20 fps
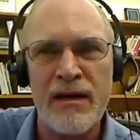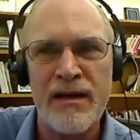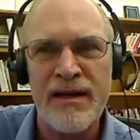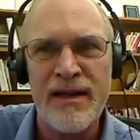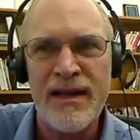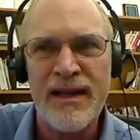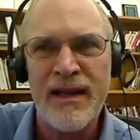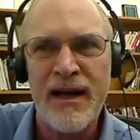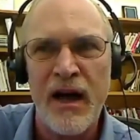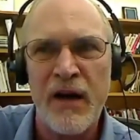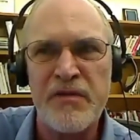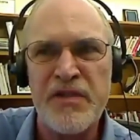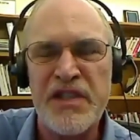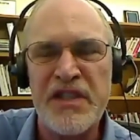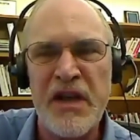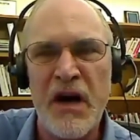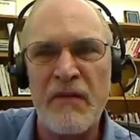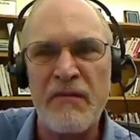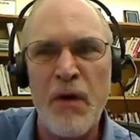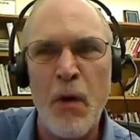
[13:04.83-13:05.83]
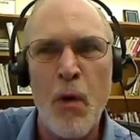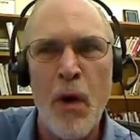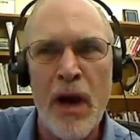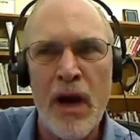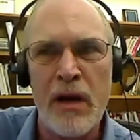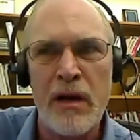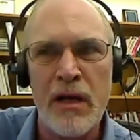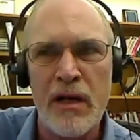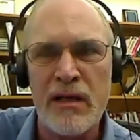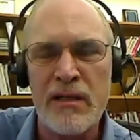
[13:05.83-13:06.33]
of
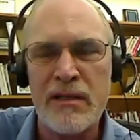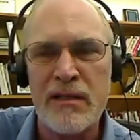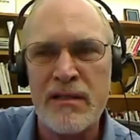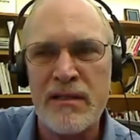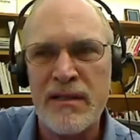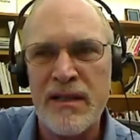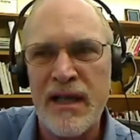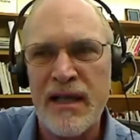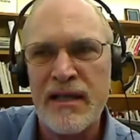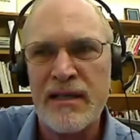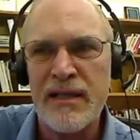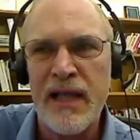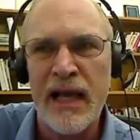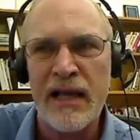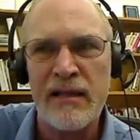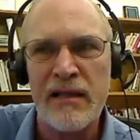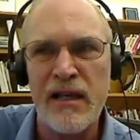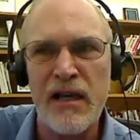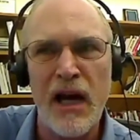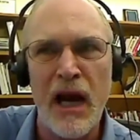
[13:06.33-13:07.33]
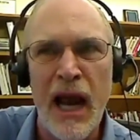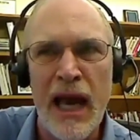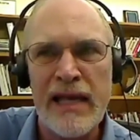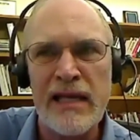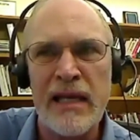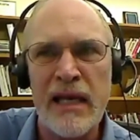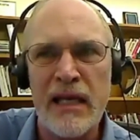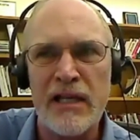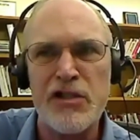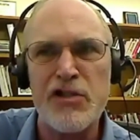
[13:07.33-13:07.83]
self-awareness, like a little light
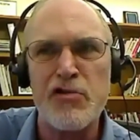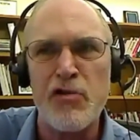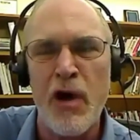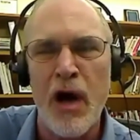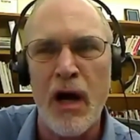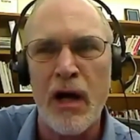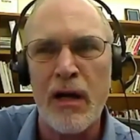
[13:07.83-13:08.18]
bulb struck.